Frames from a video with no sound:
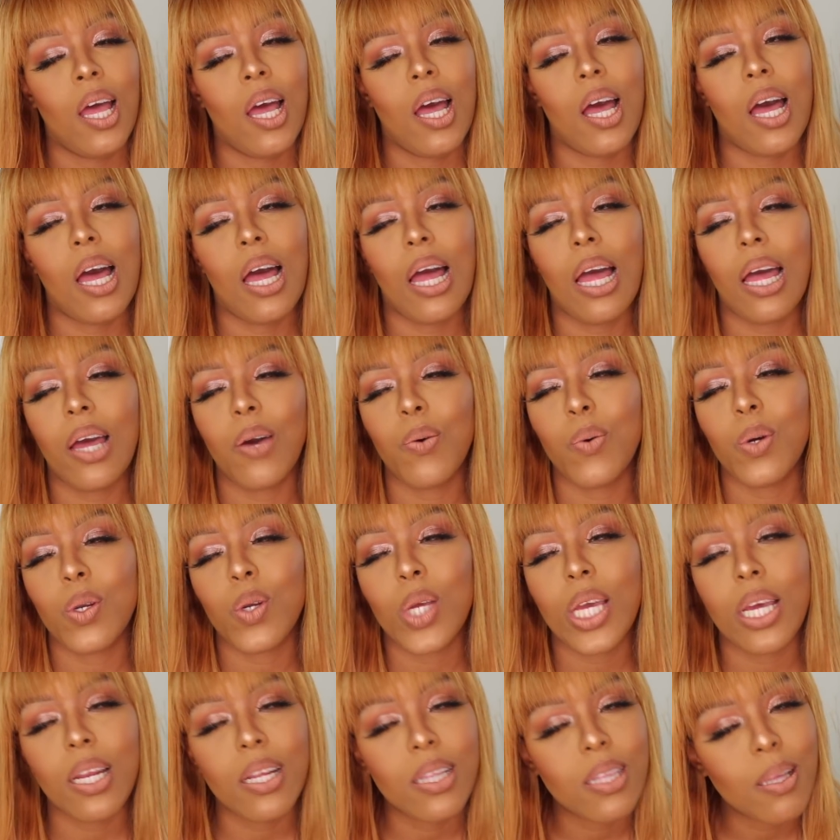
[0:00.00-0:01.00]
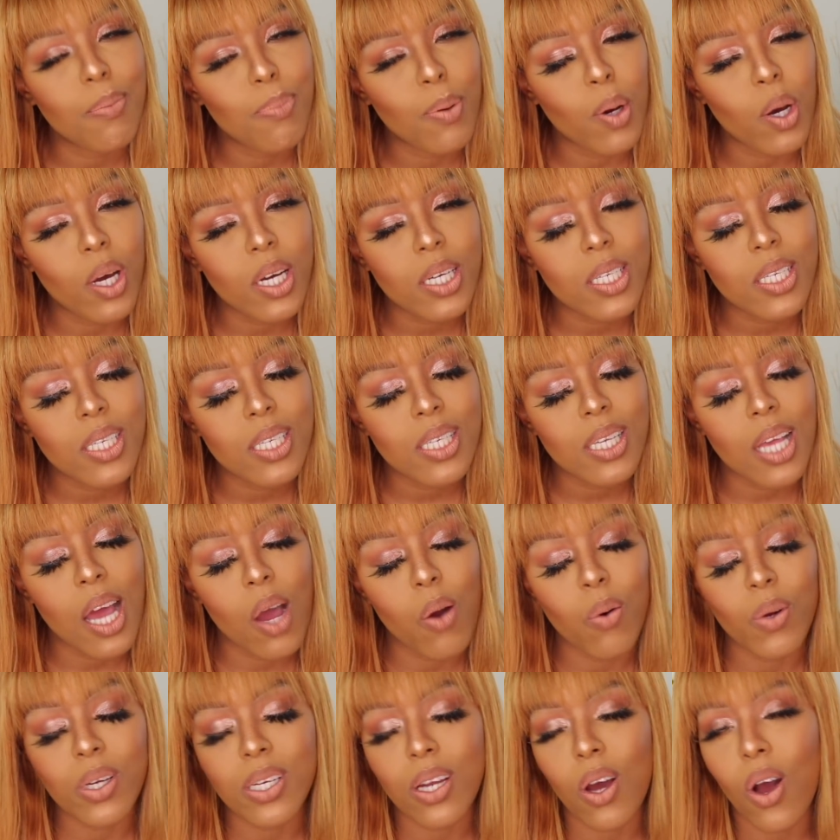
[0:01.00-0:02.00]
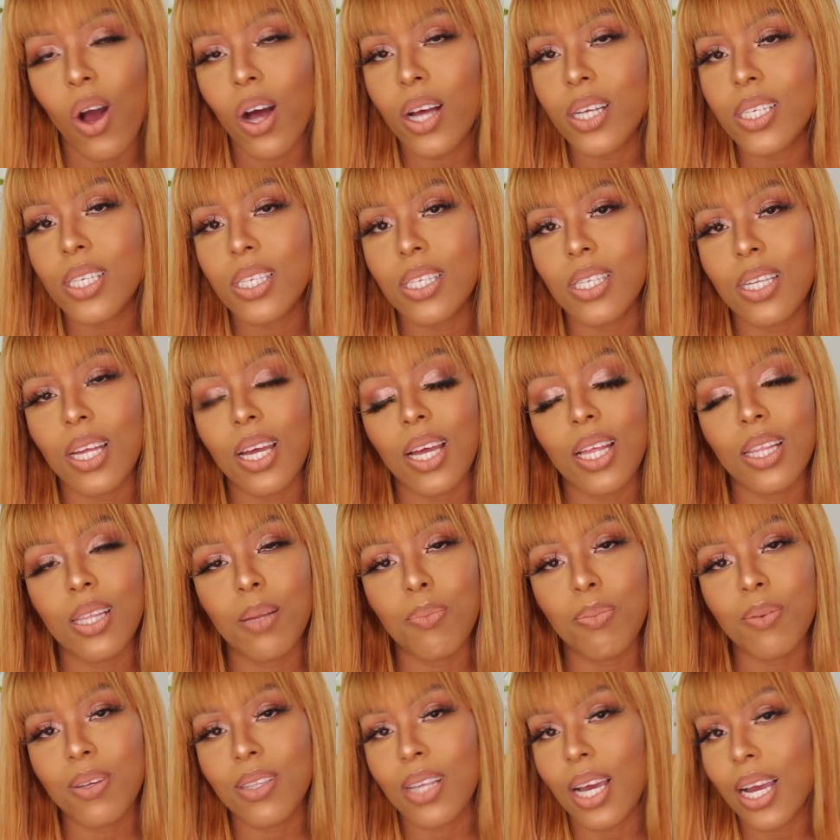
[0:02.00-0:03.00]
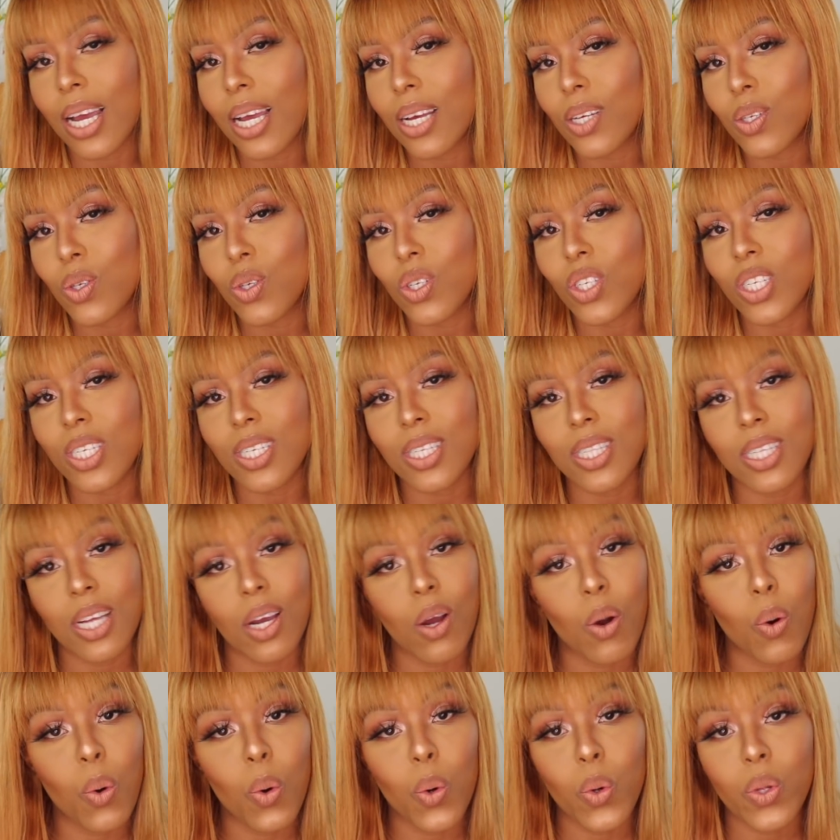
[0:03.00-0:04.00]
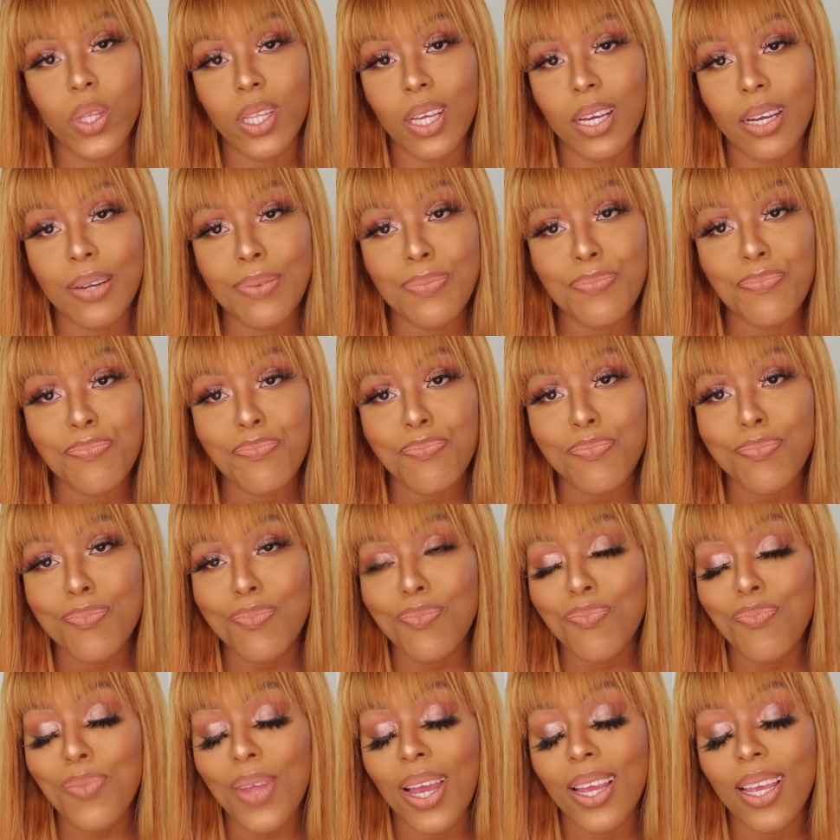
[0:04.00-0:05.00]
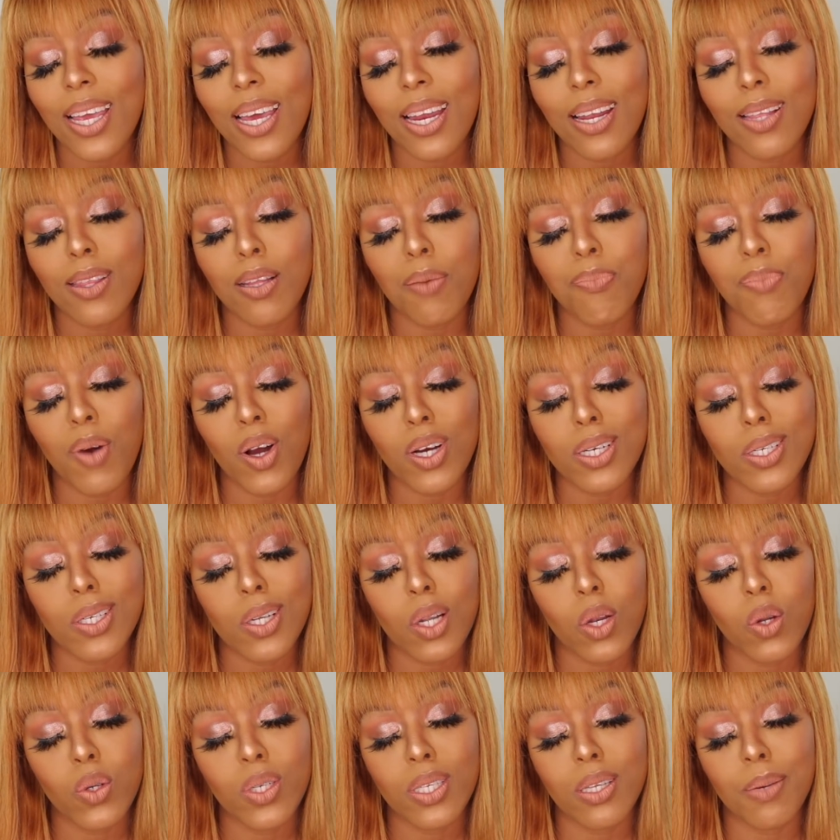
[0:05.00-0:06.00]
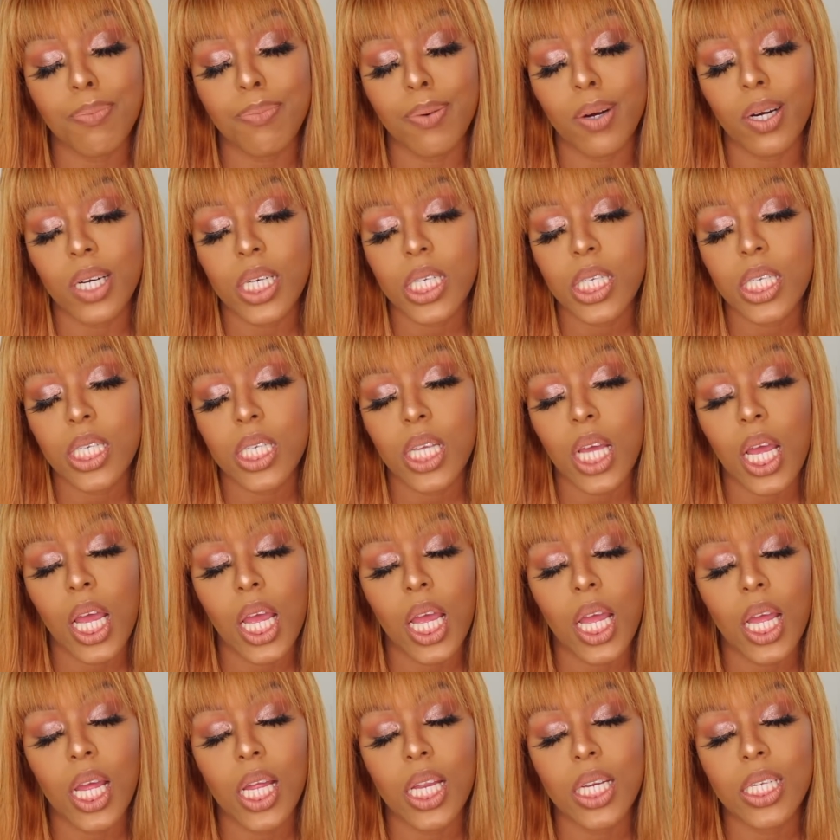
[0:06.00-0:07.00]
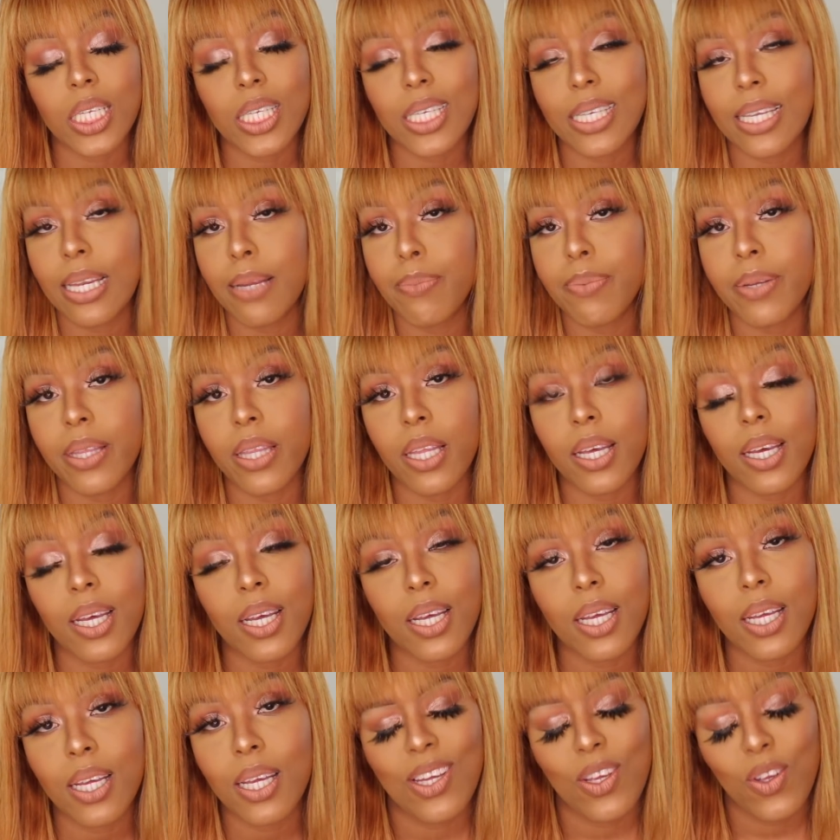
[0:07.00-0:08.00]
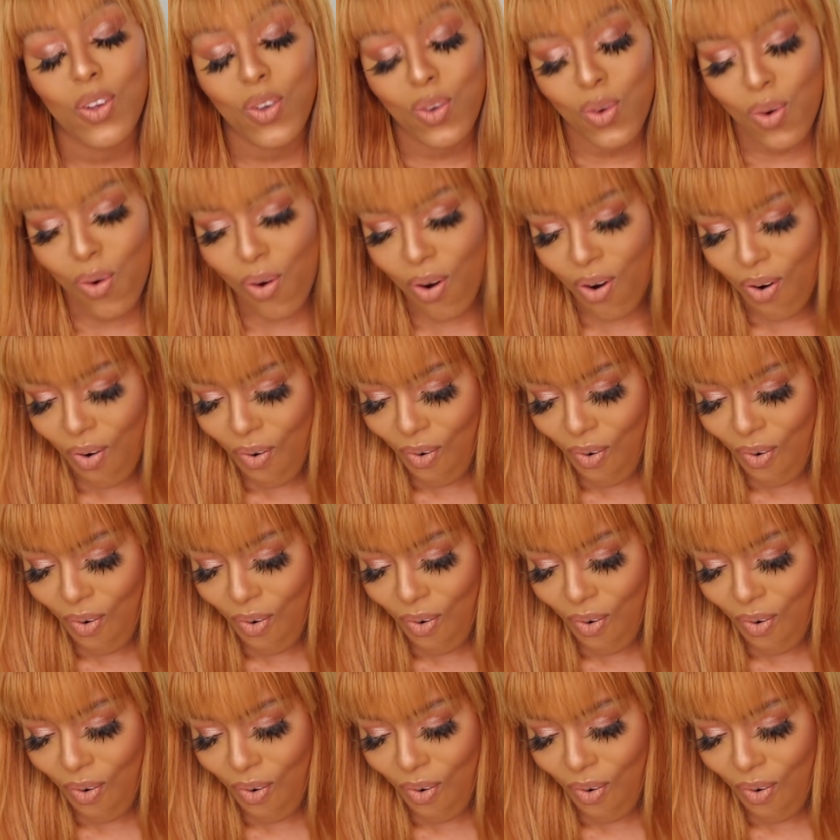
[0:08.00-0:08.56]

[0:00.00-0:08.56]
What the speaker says: I would get in the box. I would ask the guys to just dig a hole there, get in the box, close the box, and sleep in there. Phew.